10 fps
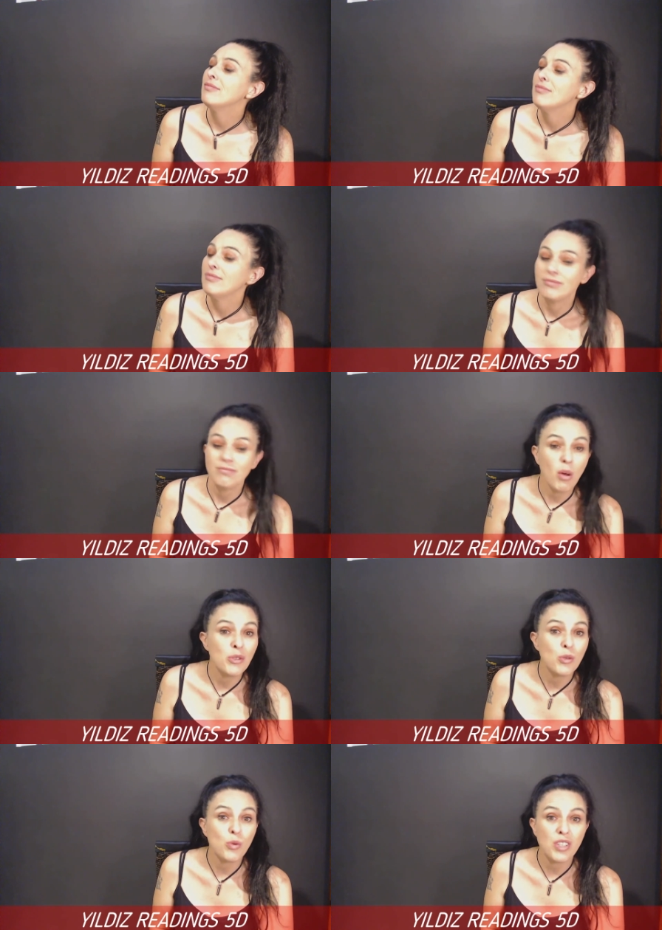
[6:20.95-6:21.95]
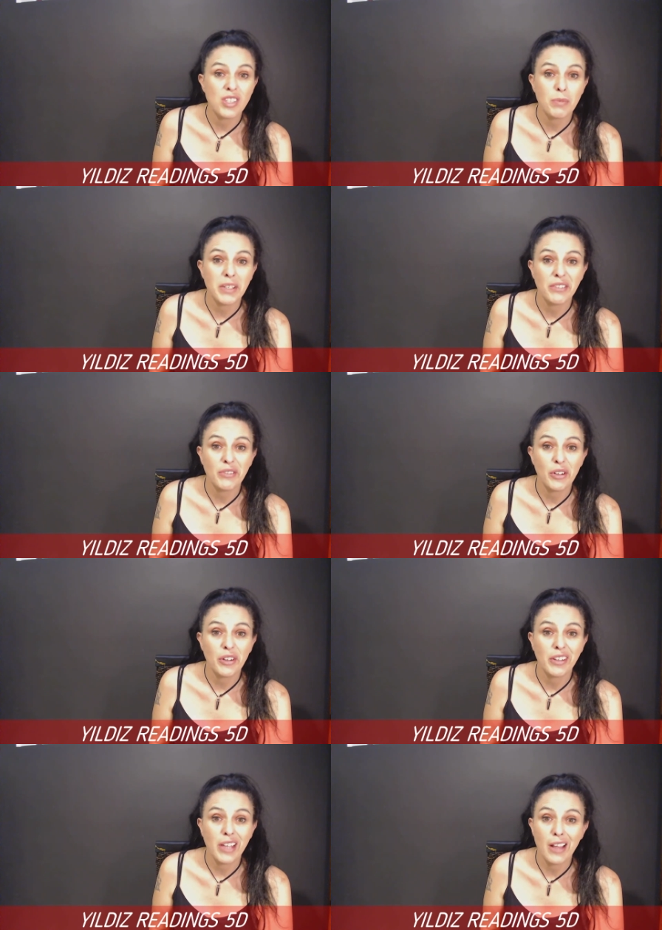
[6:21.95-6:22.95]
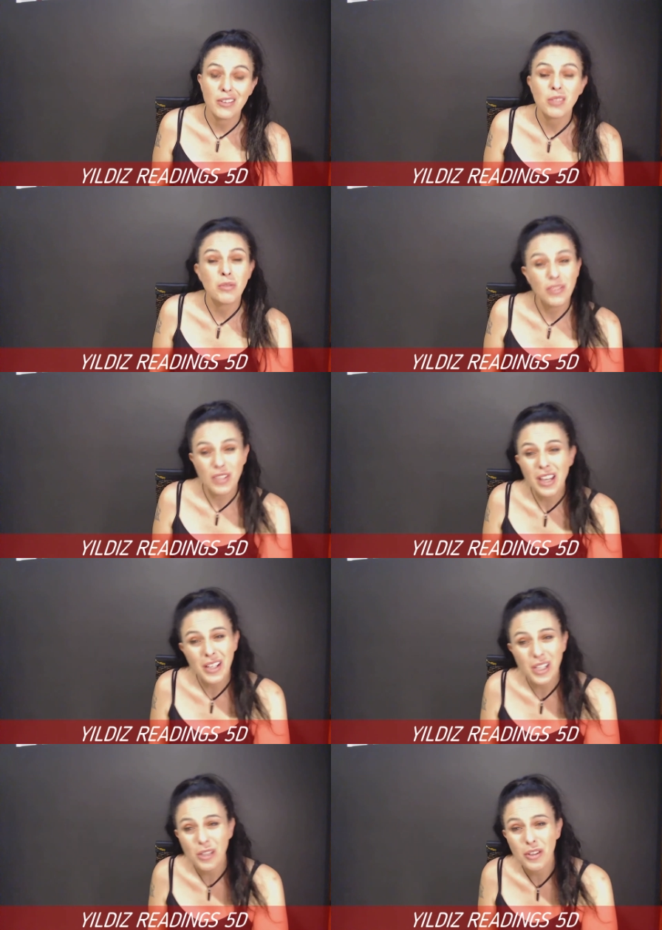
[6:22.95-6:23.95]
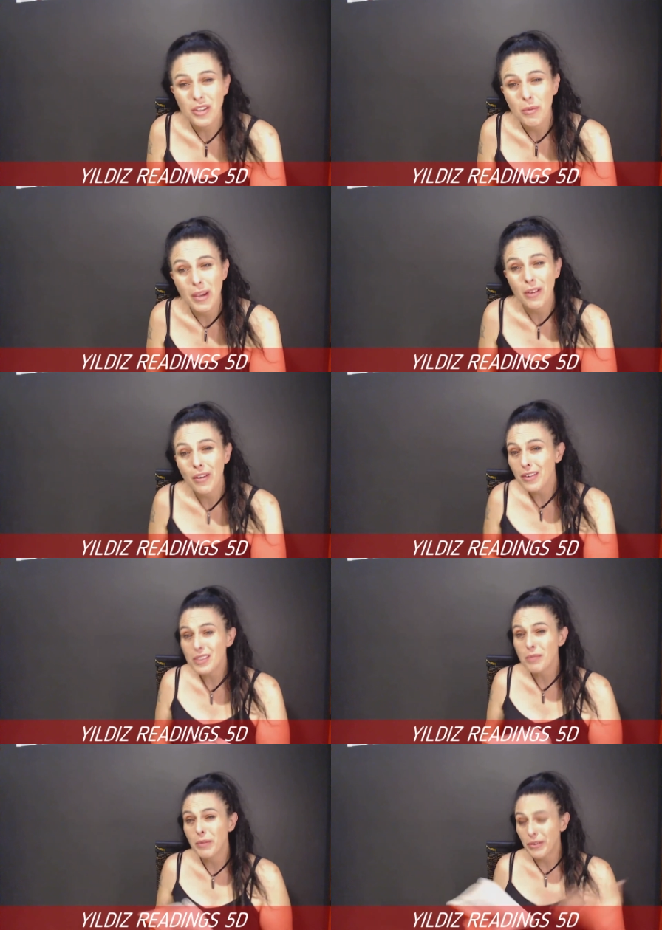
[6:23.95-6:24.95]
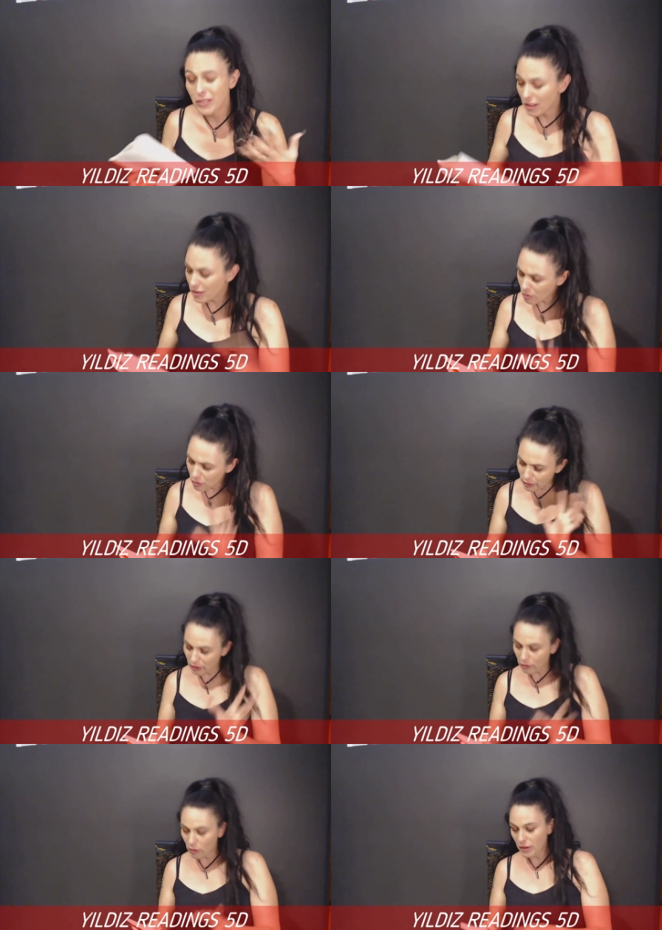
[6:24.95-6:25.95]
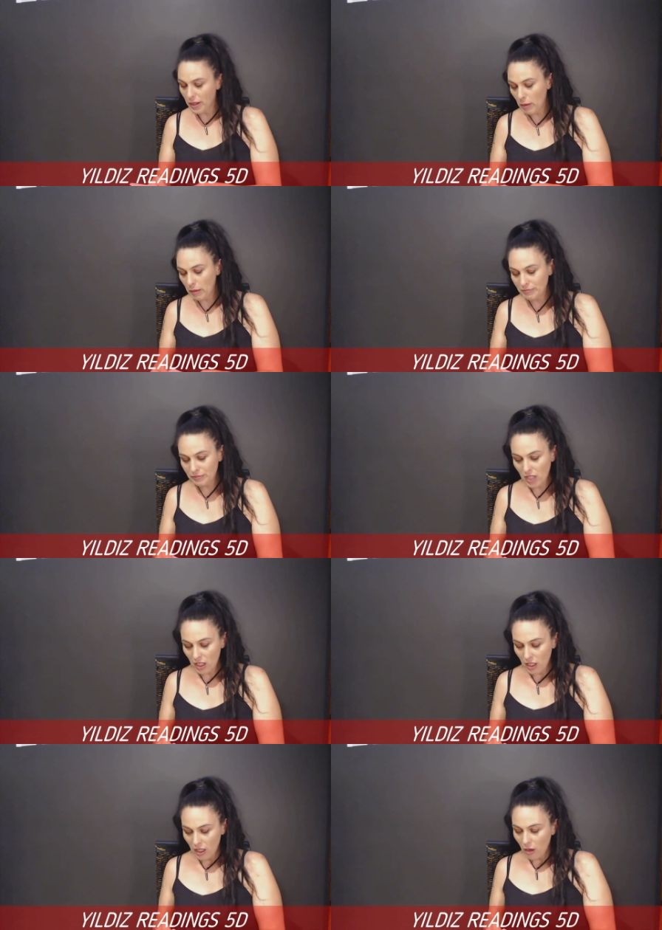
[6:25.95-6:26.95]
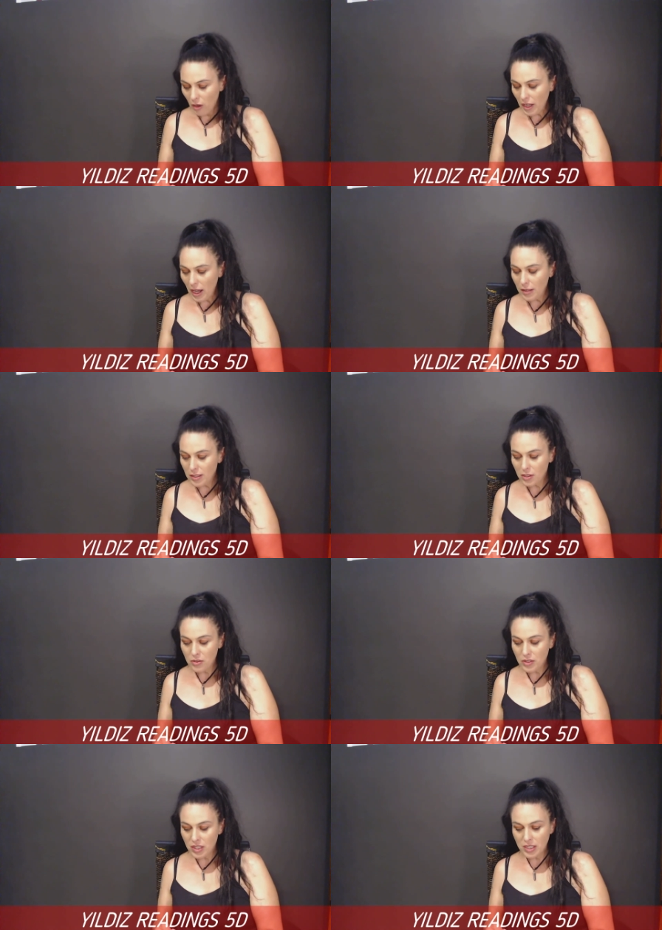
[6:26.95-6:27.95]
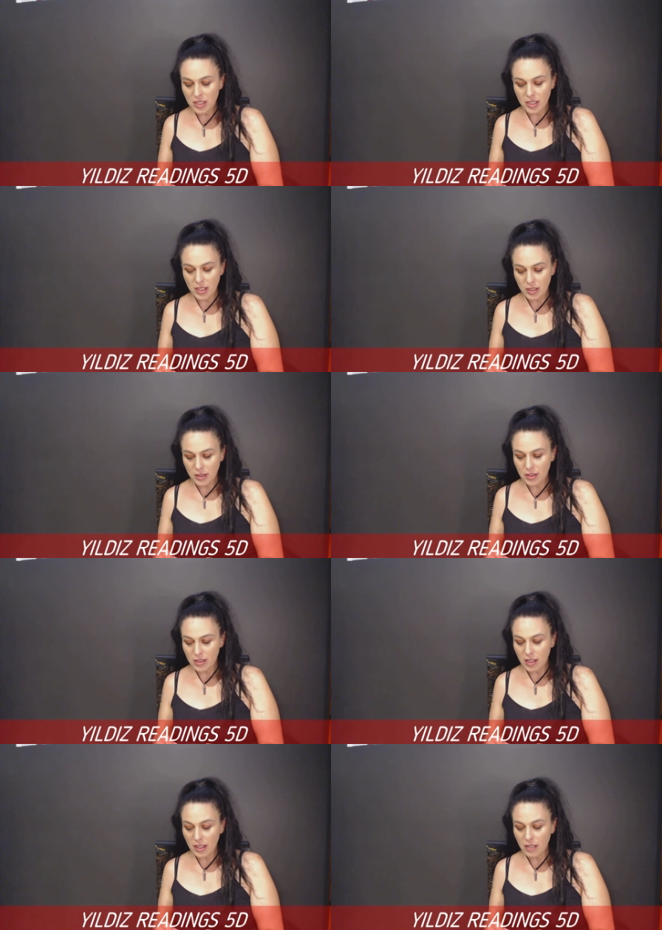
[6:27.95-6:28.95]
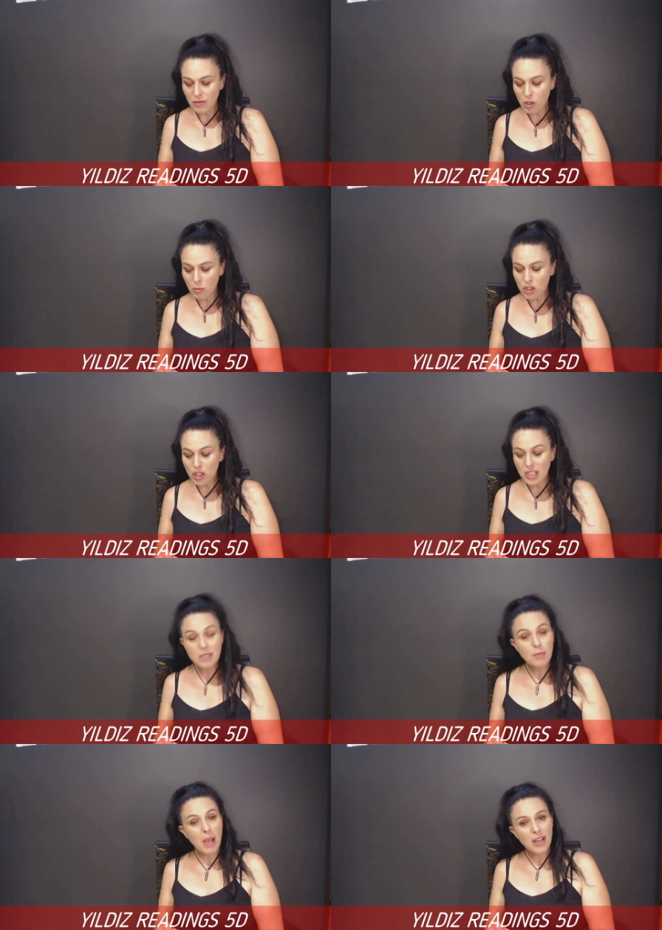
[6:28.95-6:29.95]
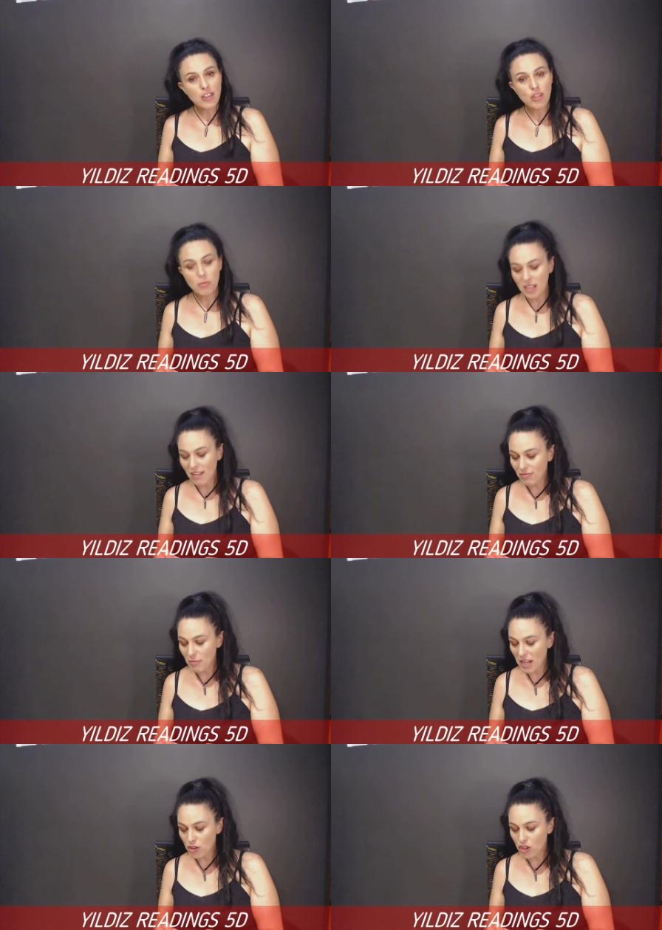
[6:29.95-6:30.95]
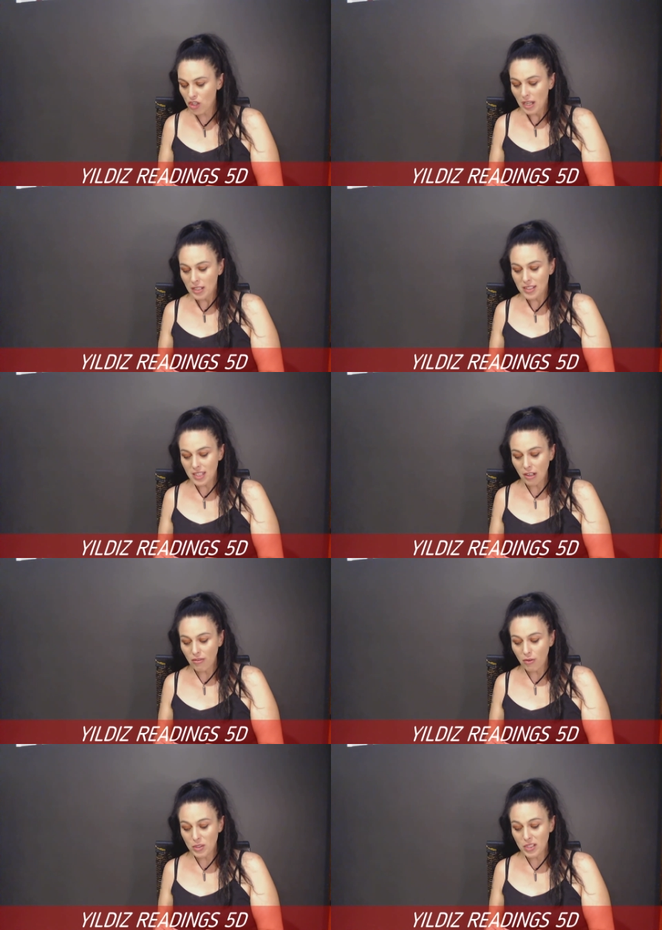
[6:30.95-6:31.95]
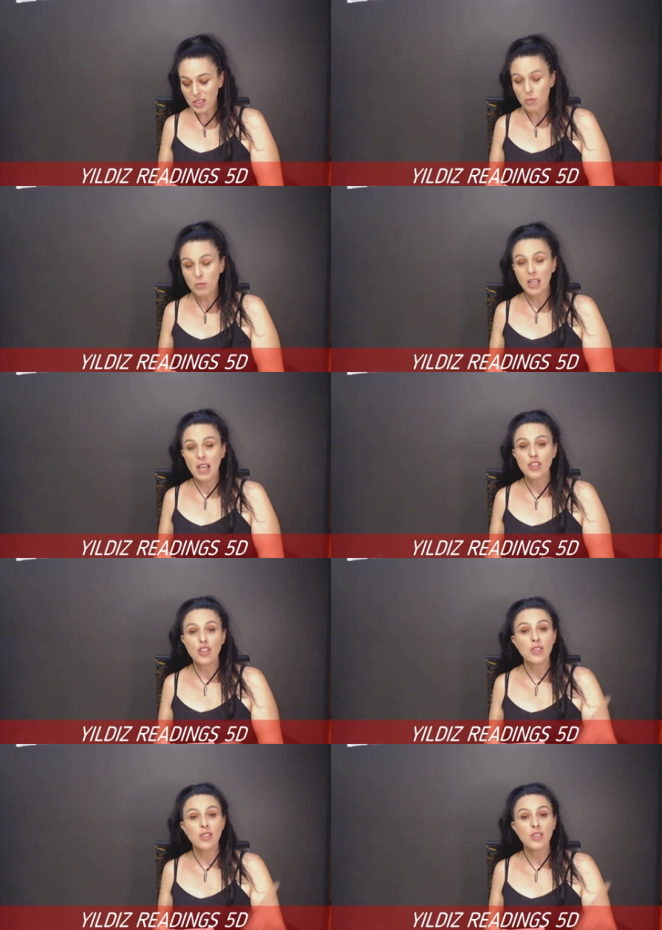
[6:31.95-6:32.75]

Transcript: My daughter's being very loud, so if you can hear her in the background, it's her birthday, so we'll forgive her on that one. Okay, so this is gifts, opportunities, partnership, love match, sacrifices, obligations.